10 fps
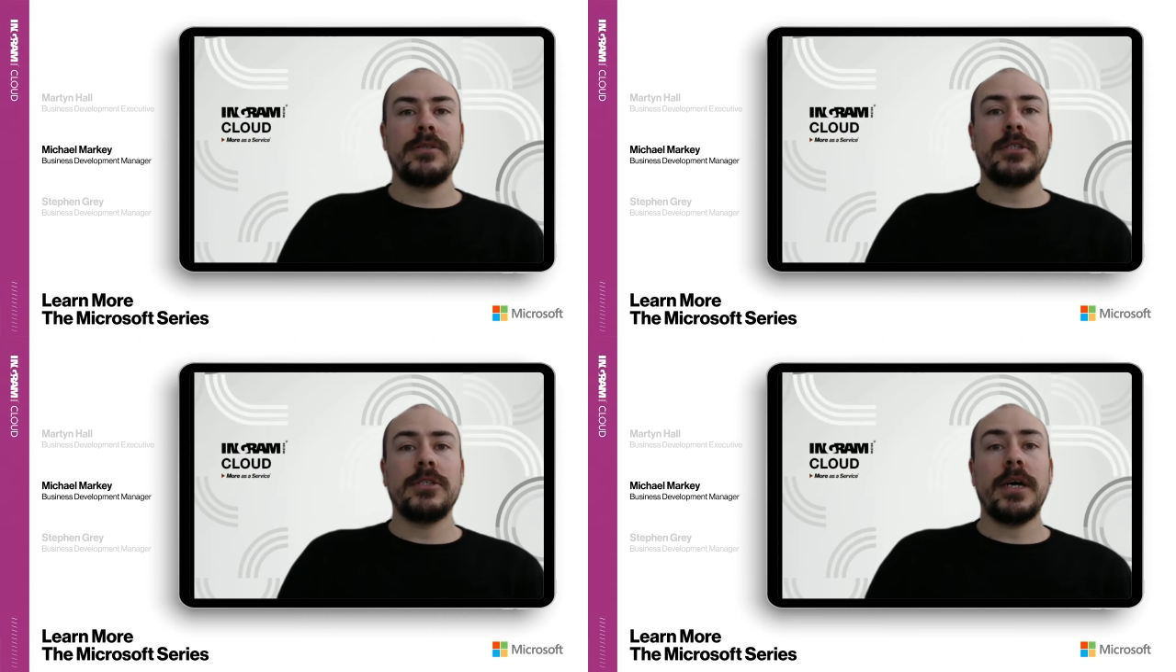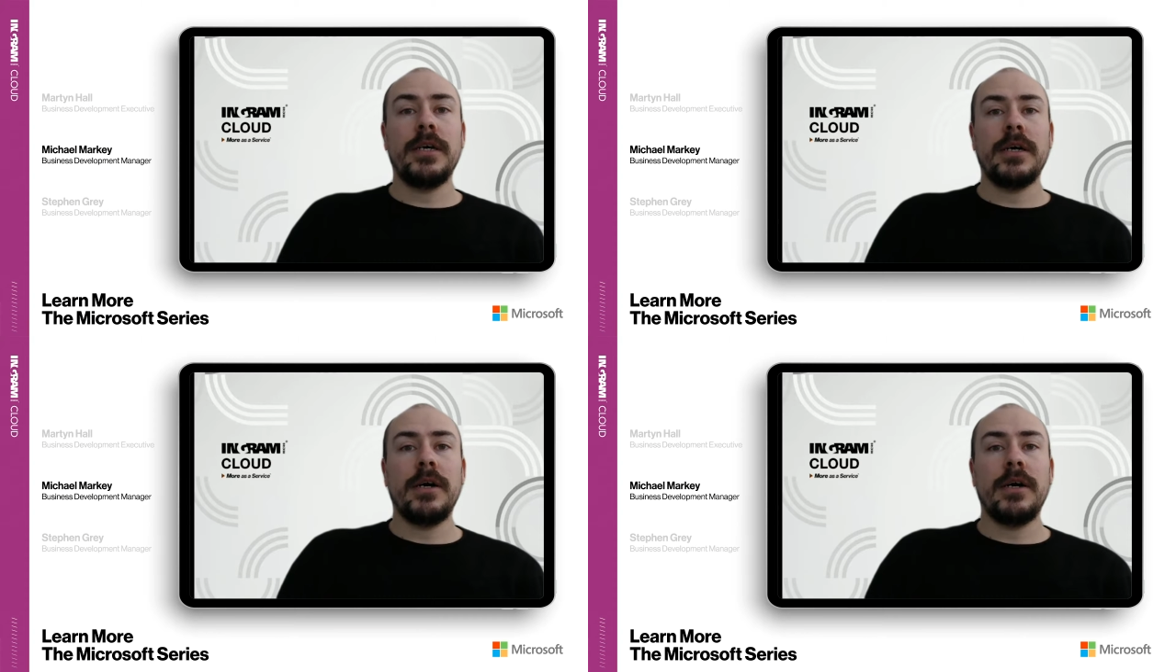
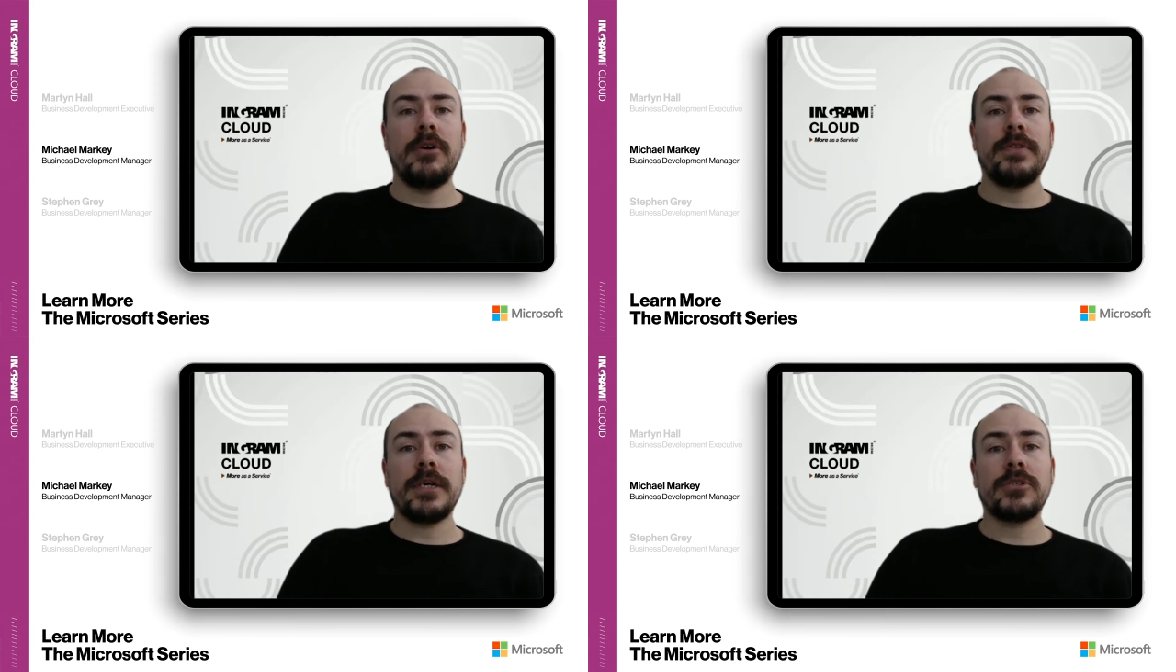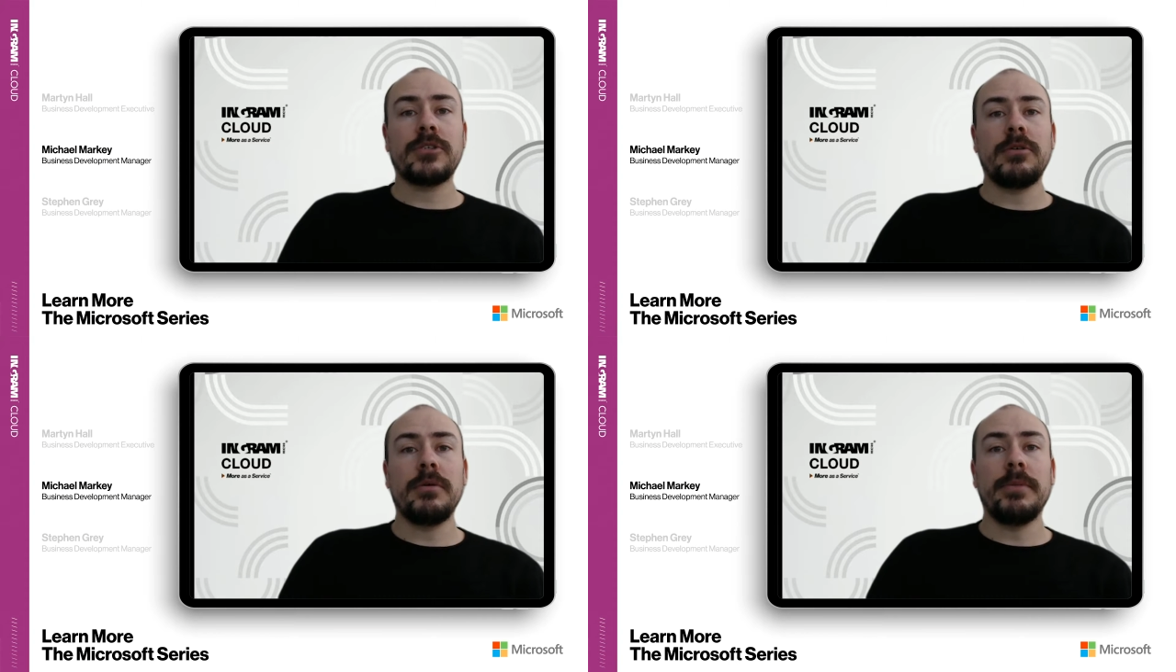Today, over the
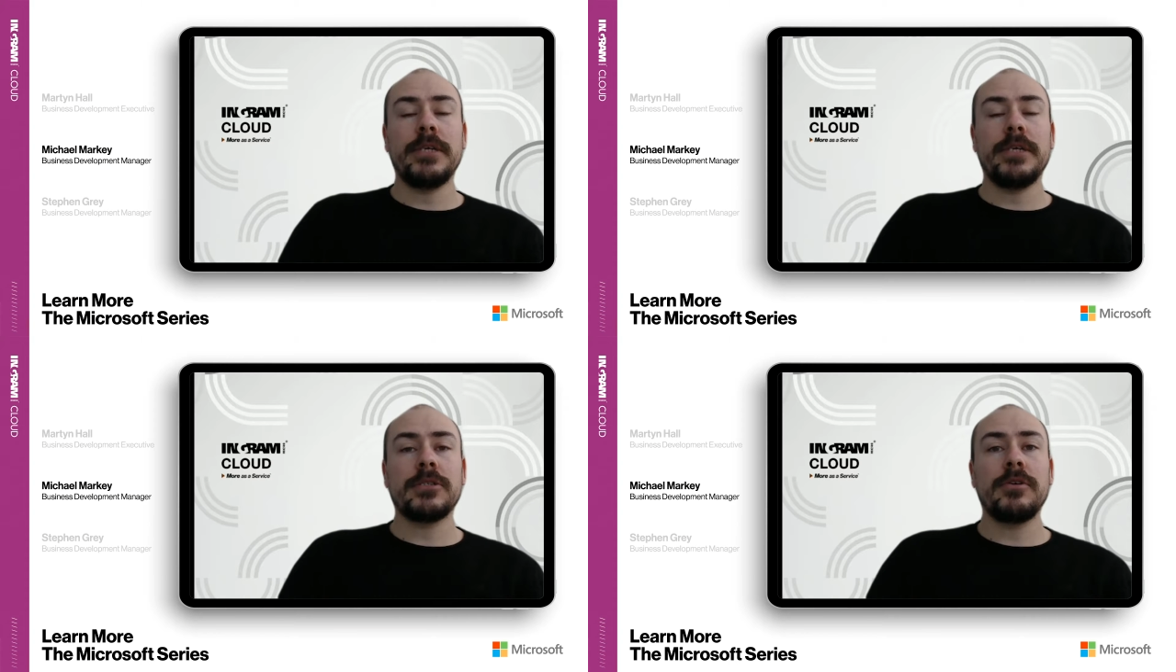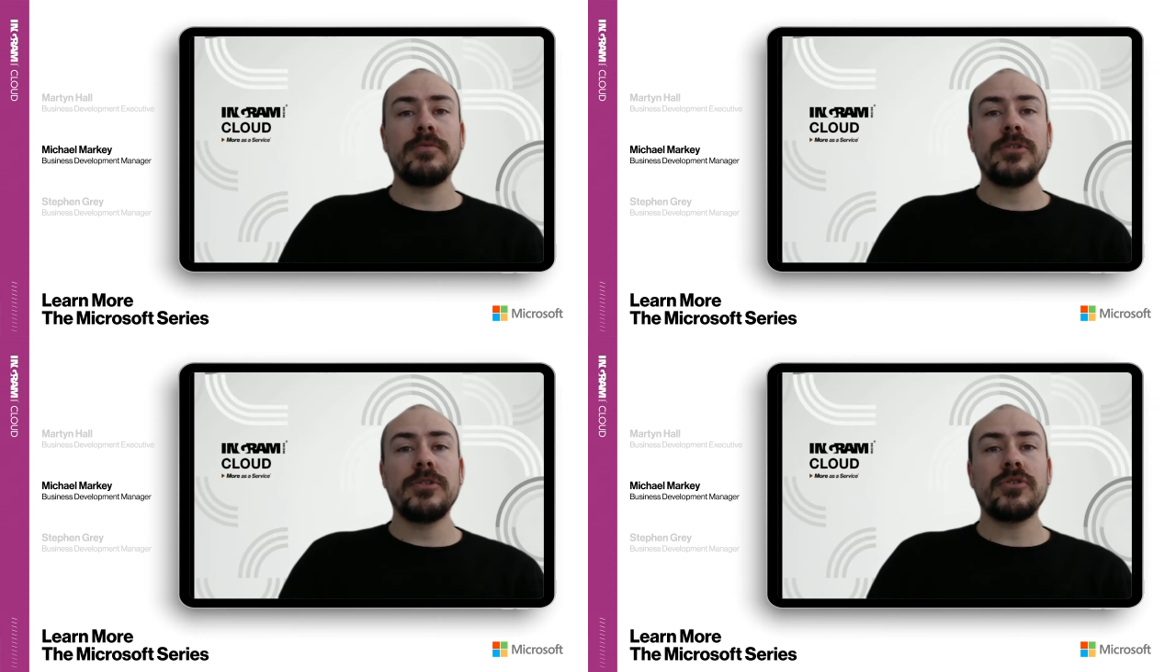next couple of minutes, I'm
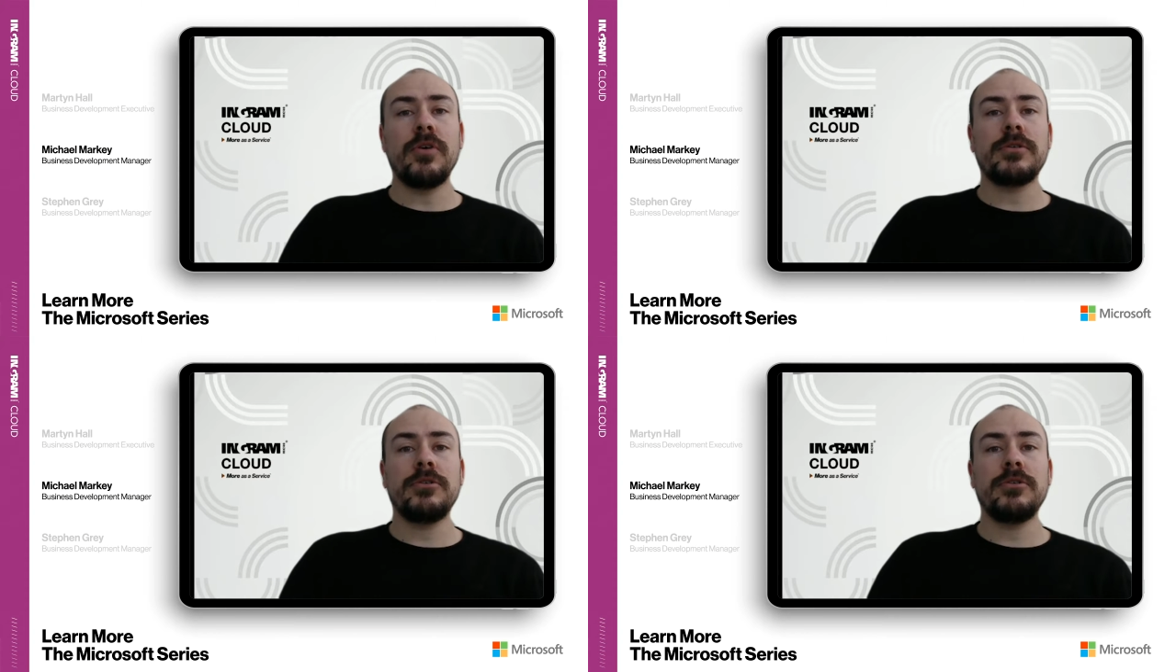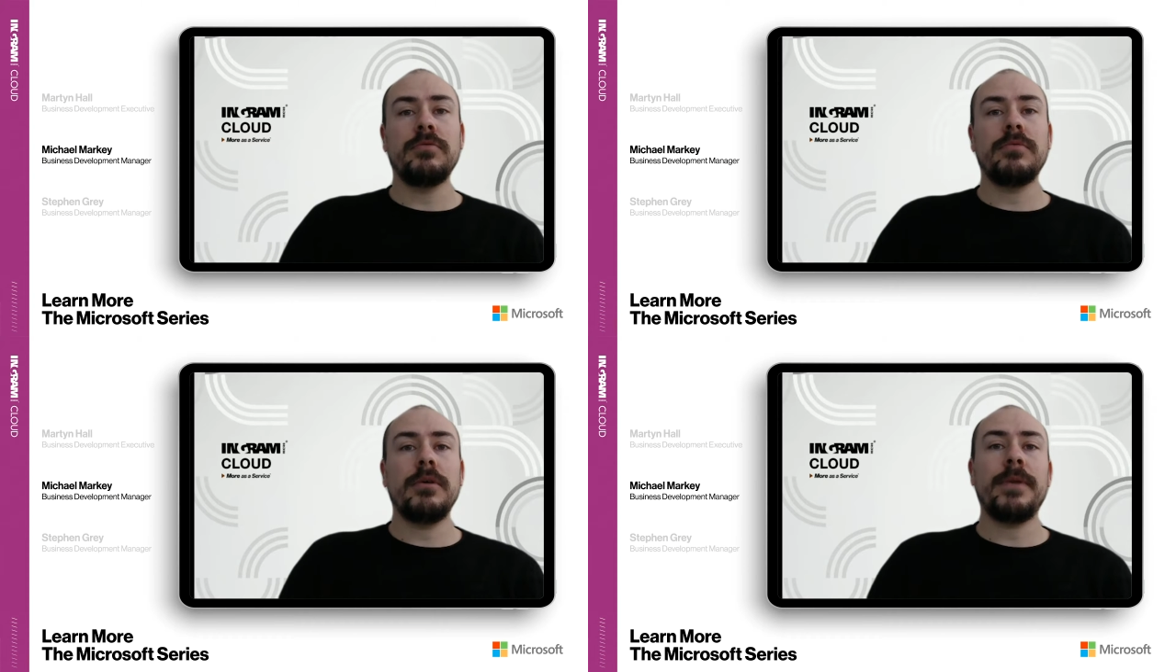going to talk to
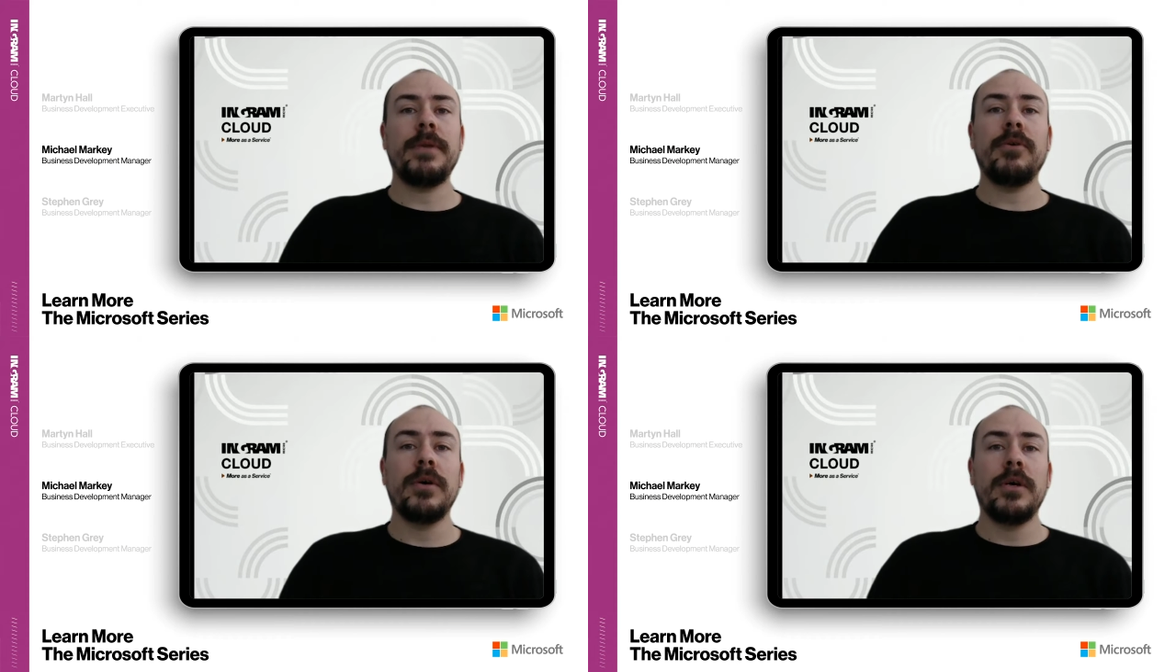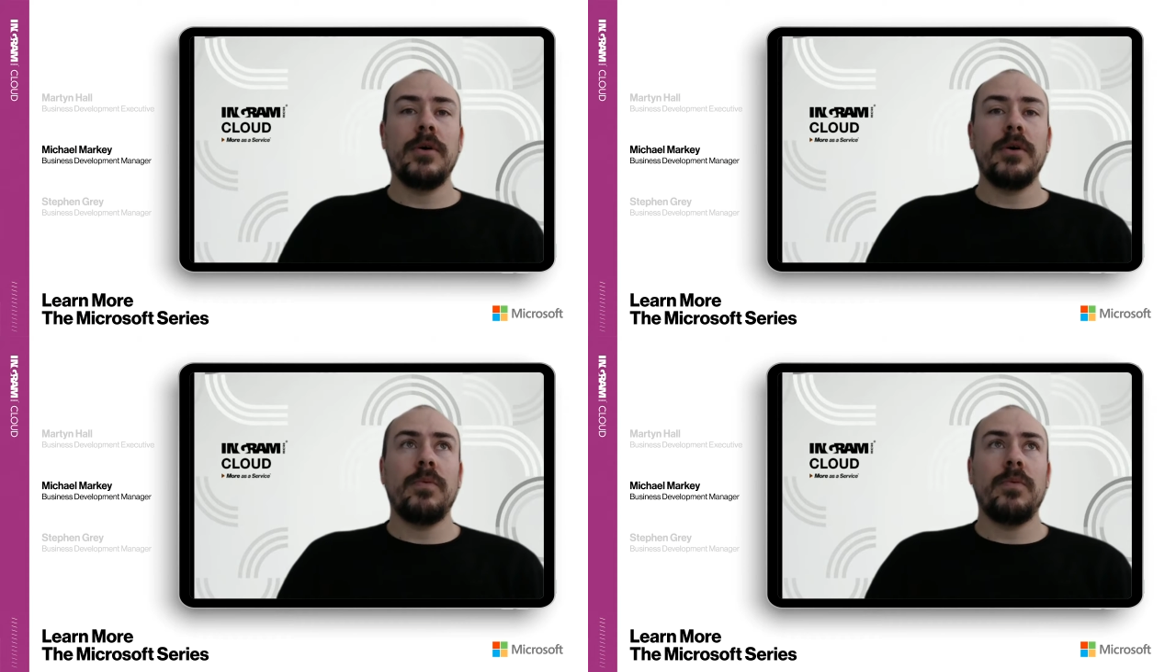you about